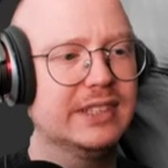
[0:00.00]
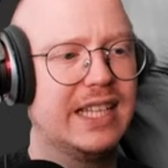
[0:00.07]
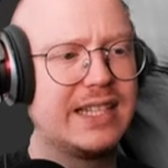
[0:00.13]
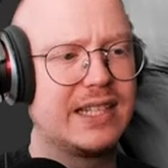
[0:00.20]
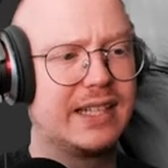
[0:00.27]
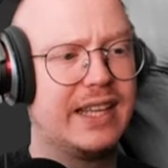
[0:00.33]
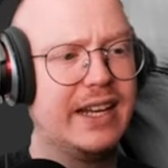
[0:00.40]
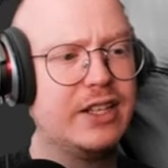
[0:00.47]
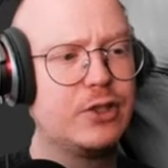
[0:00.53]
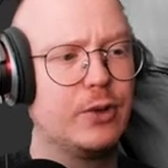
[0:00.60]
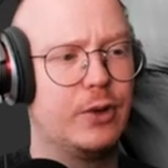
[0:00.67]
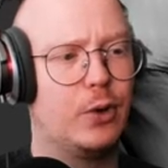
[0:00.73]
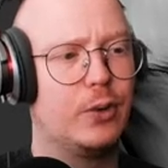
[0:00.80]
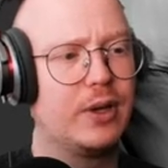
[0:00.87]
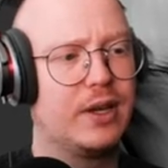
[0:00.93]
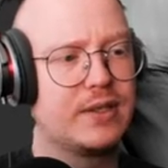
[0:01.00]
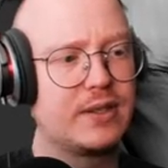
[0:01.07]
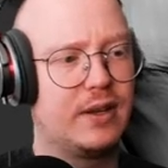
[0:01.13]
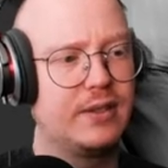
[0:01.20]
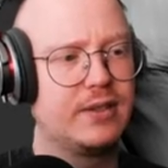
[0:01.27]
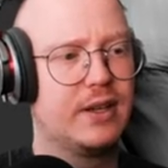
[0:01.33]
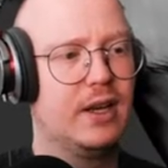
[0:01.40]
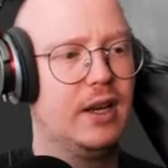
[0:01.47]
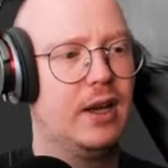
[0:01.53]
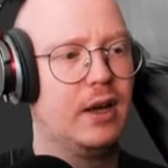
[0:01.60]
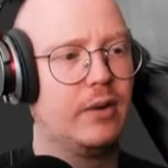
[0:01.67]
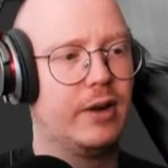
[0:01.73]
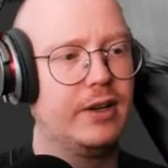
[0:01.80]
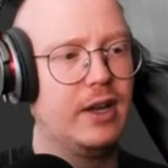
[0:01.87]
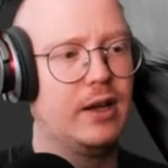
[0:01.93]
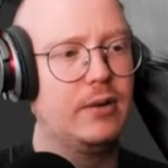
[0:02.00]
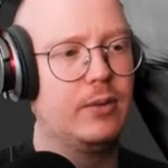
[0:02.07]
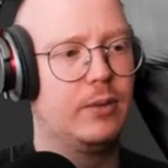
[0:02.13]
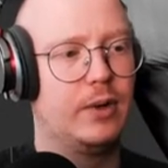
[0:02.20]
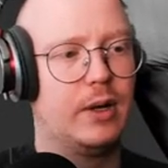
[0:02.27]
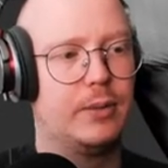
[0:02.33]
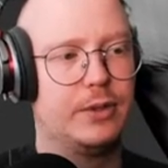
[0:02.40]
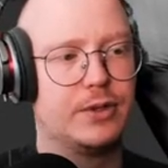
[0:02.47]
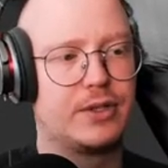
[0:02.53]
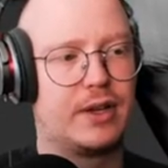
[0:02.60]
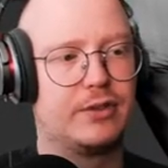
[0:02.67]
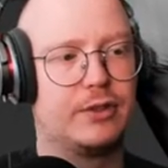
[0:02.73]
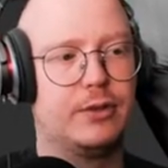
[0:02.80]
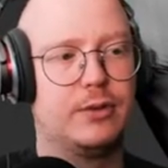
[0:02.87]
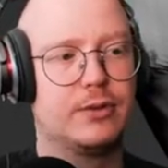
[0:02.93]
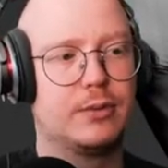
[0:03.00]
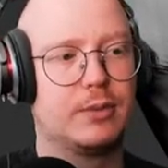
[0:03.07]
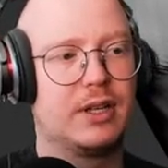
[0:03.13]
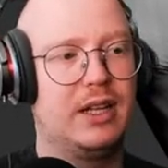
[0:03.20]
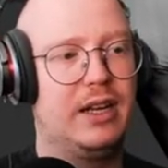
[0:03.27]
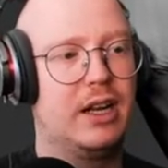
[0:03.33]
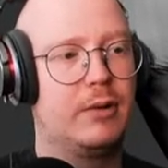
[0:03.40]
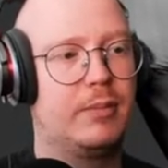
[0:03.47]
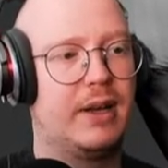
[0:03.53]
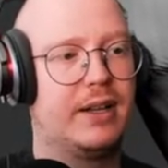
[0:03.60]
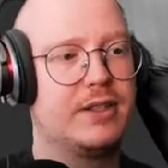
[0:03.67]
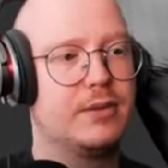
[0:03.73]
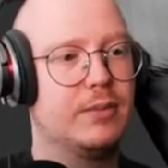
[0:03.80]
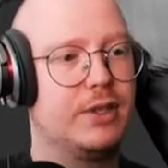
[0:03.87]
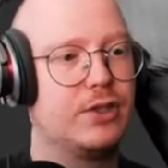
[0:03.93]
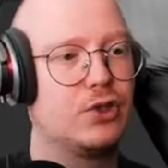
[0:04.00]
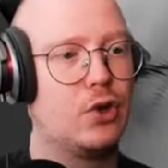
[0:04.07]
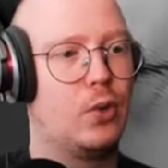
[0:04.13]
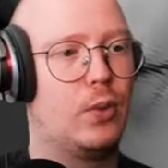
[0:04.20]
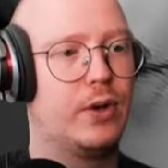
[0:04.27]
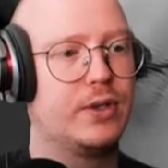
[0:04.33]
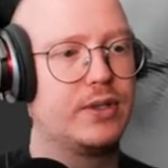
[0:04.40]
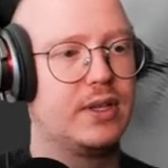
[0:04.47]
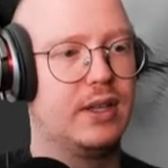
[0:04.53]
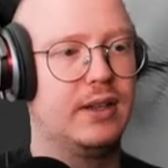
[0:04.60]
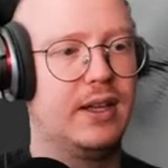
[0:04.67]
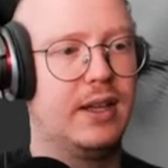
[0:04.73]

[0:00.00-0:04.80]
it's like getting to an okay state right now. Now we just have to do some cleanup, add some additional ones, and